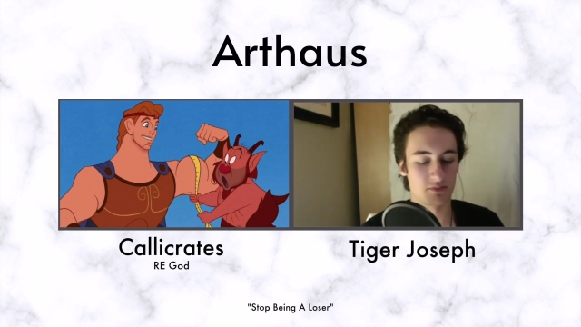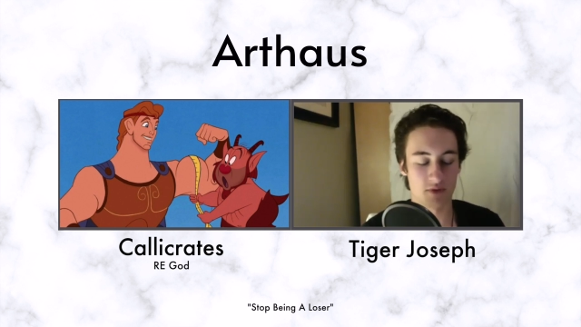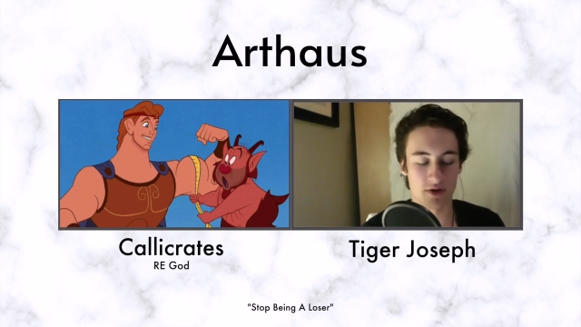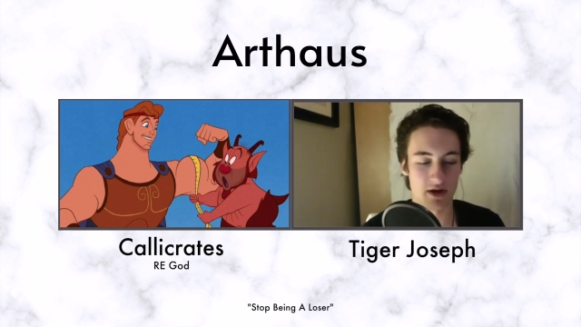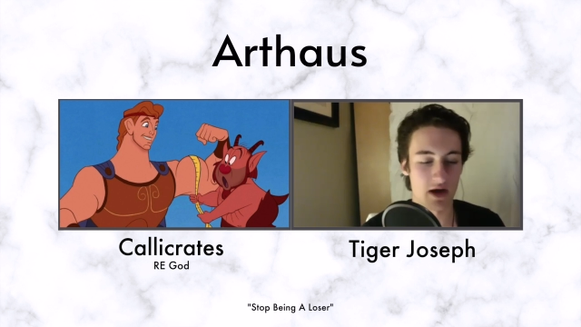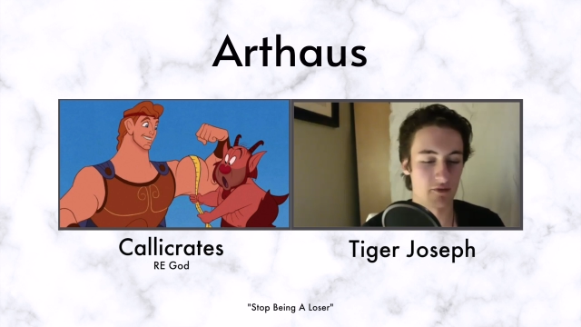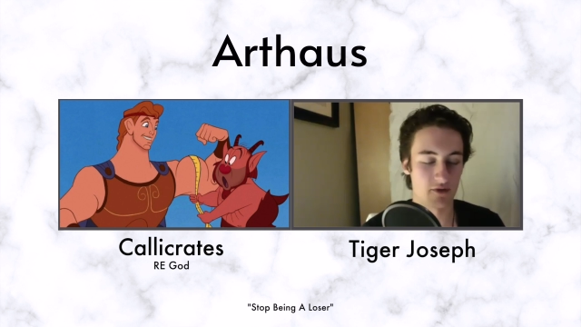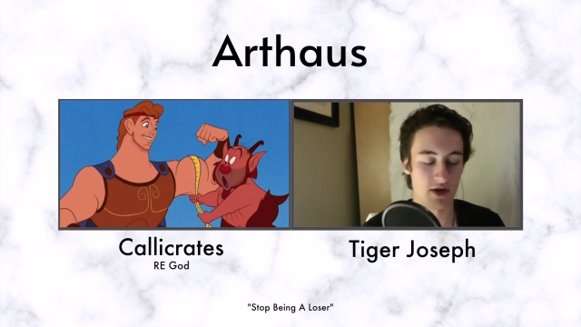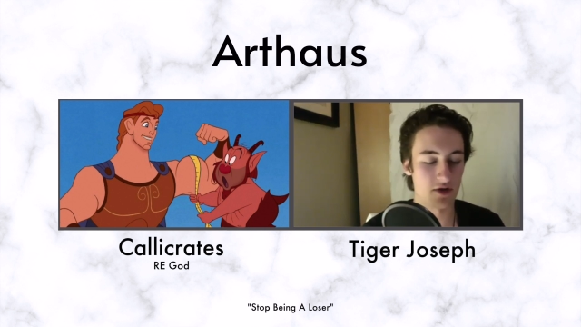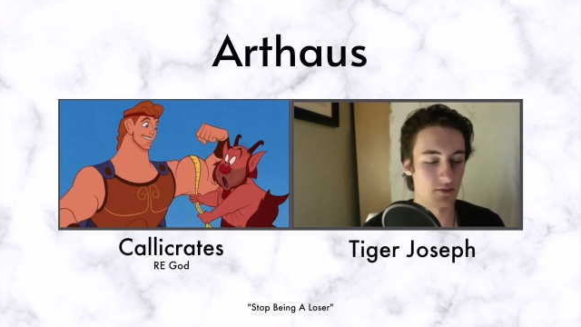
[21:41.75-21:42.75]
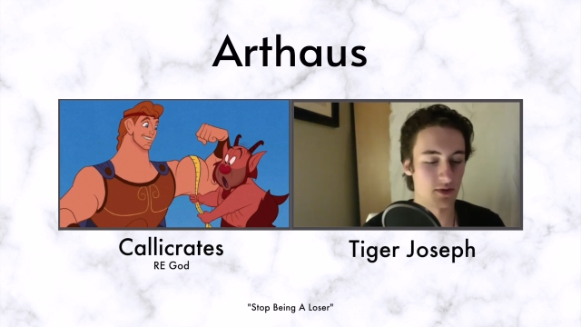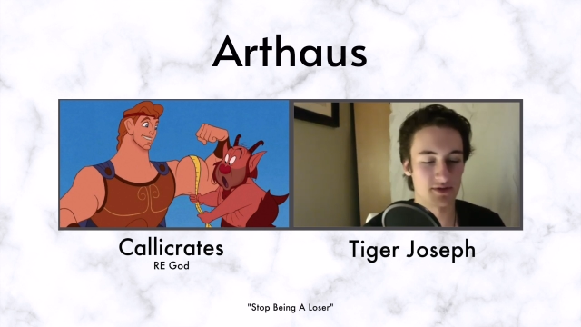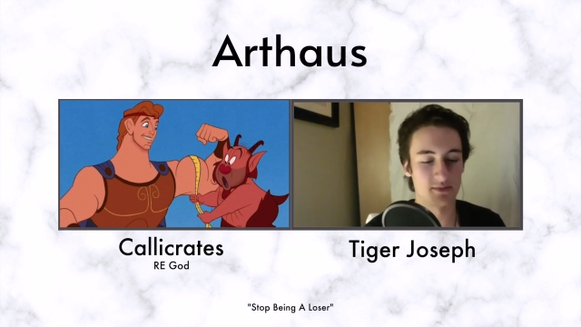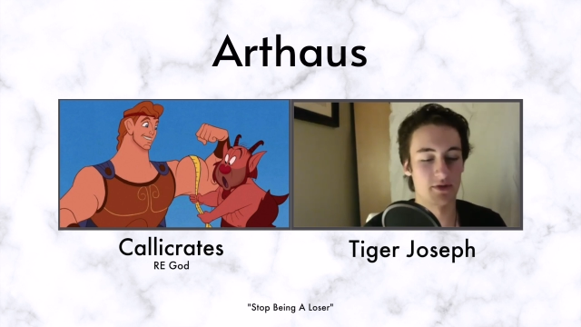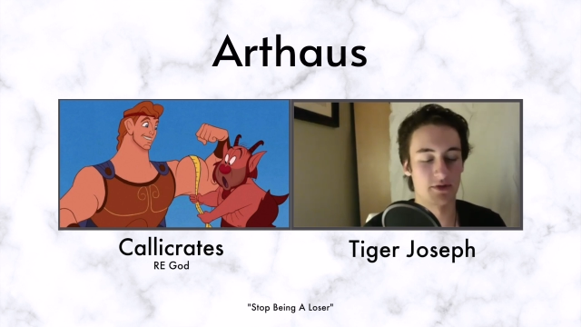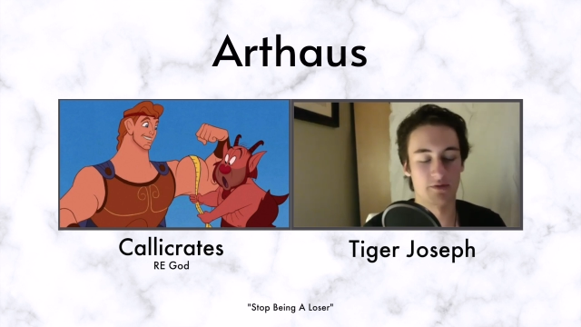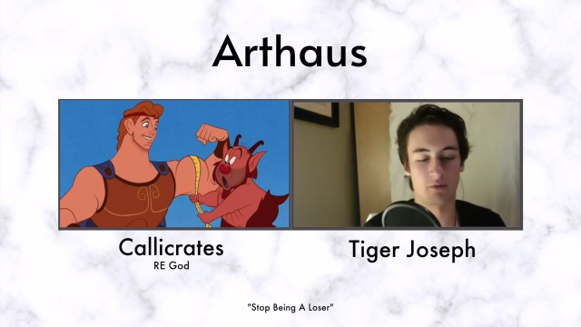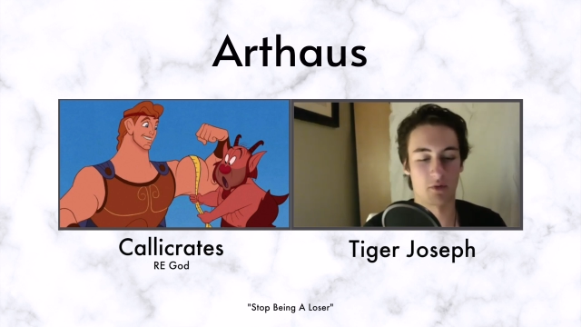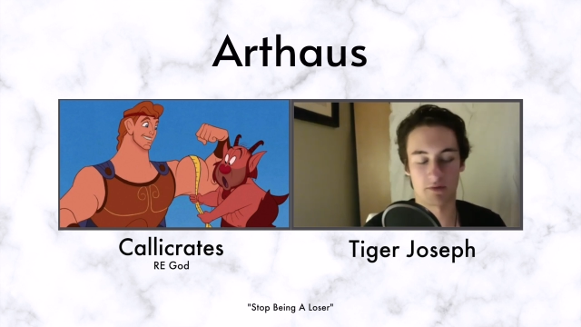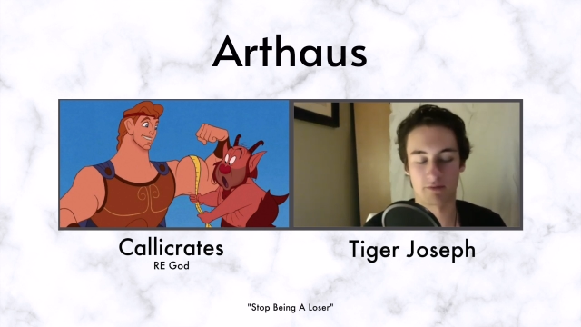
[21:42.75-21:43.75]
rent it out for $800 a month to
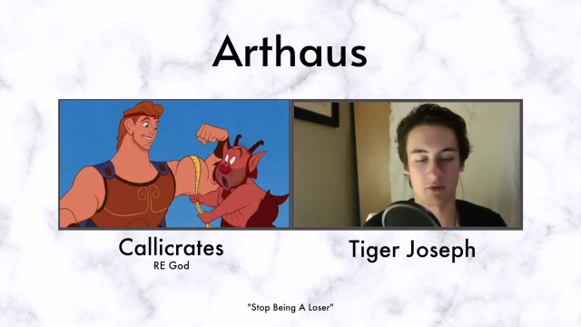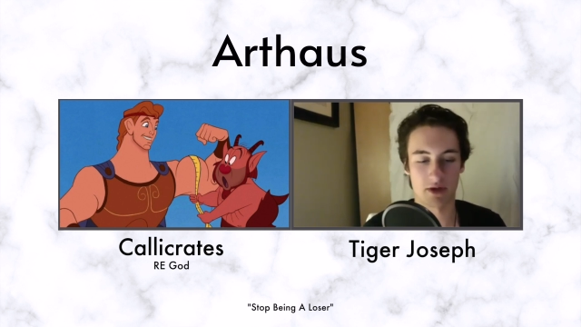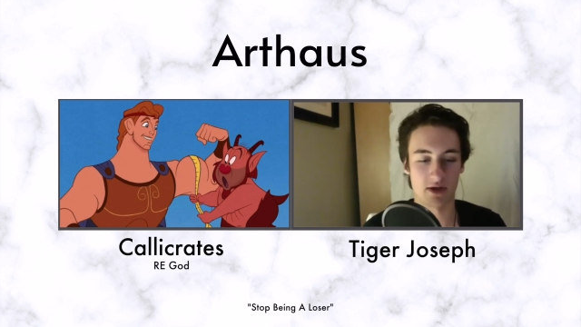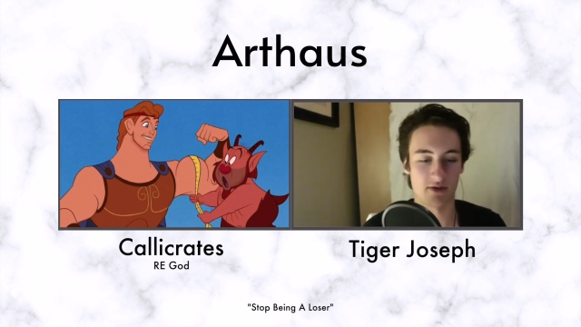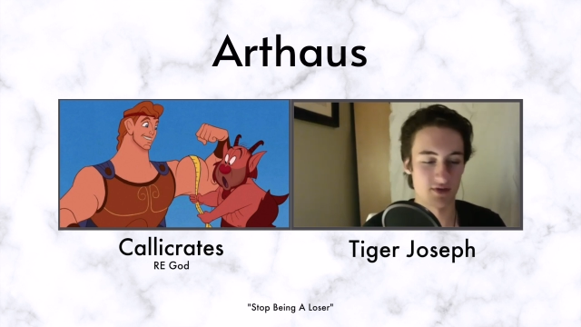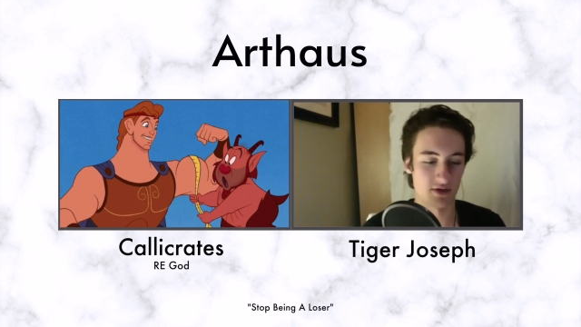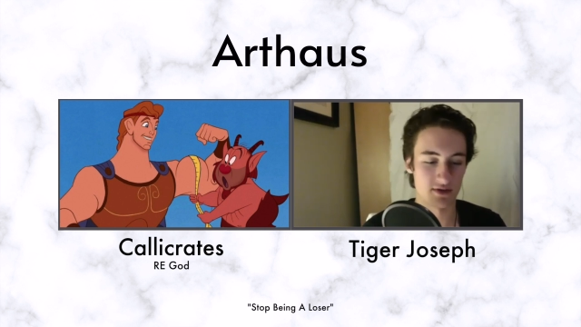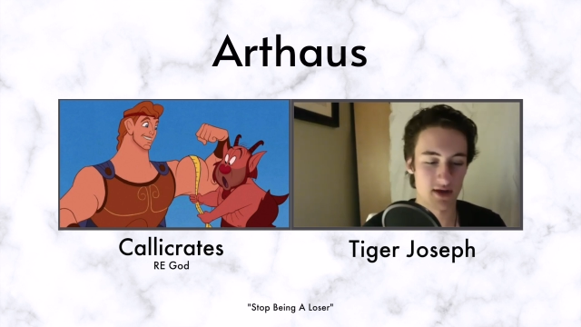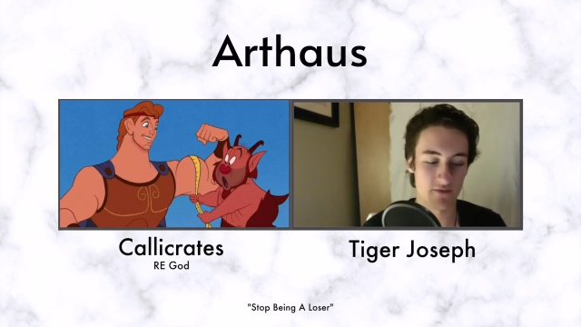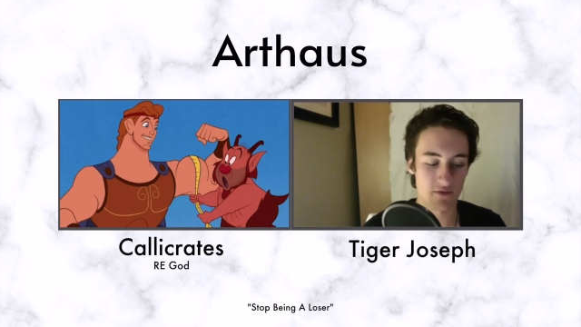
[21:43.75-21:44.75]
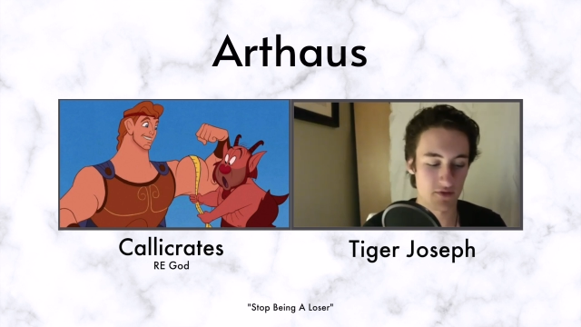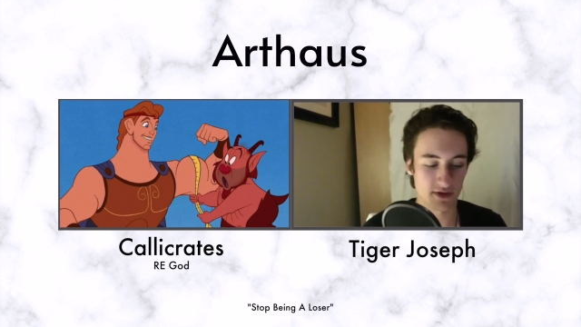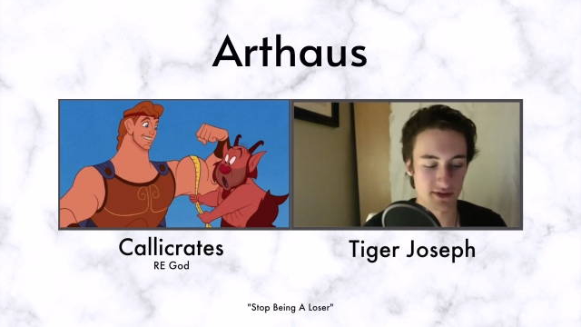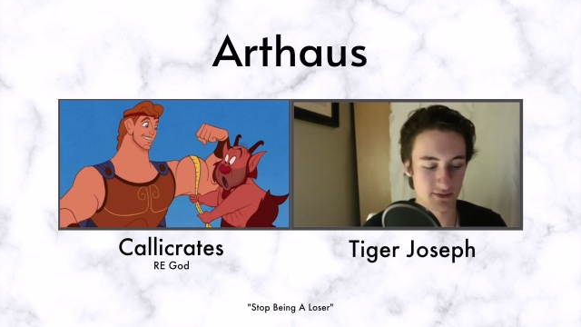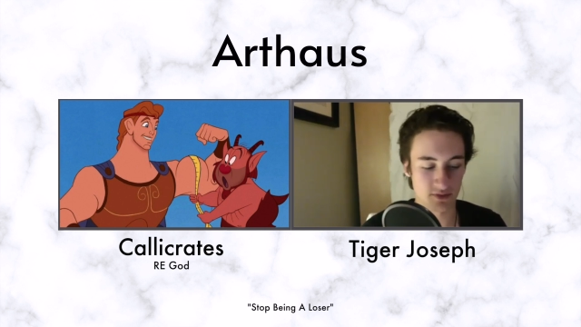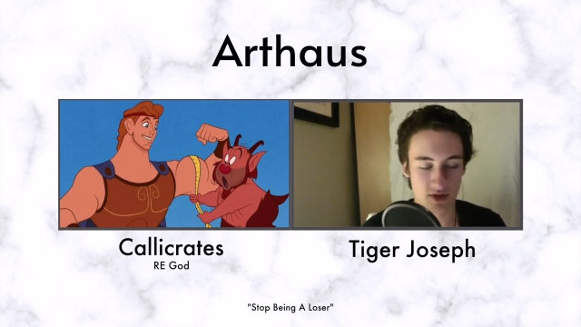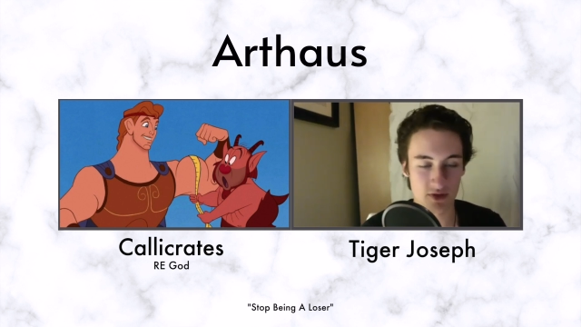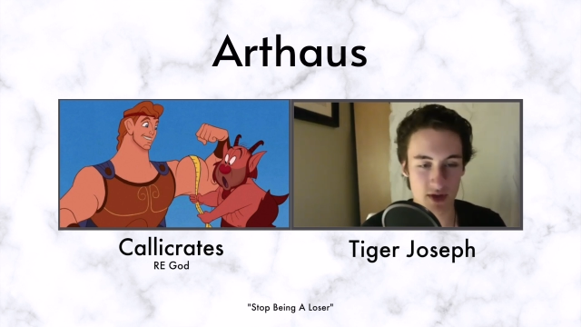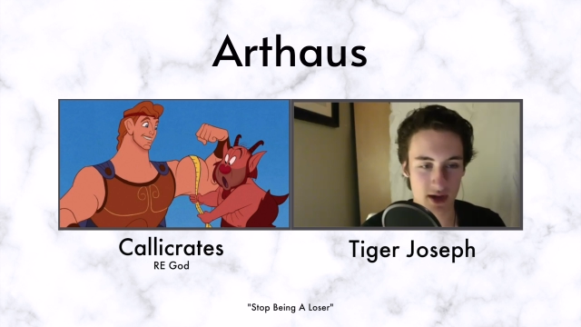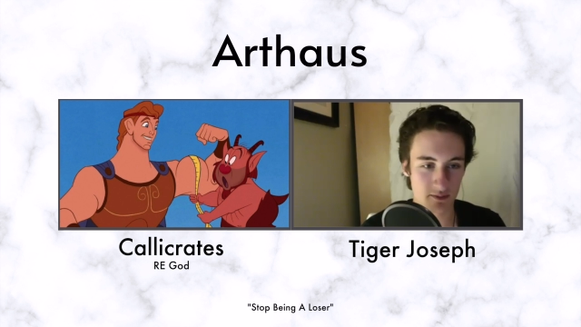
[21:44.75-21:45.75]
four kids. Like, have you ever done something
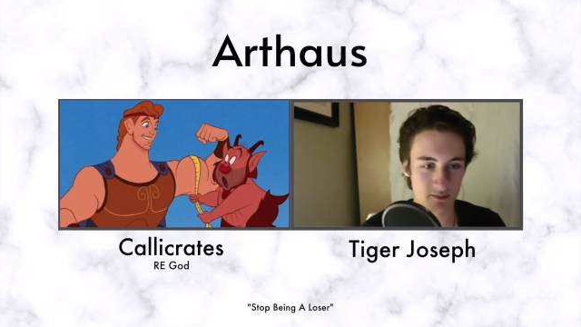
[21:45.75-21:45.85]
like that?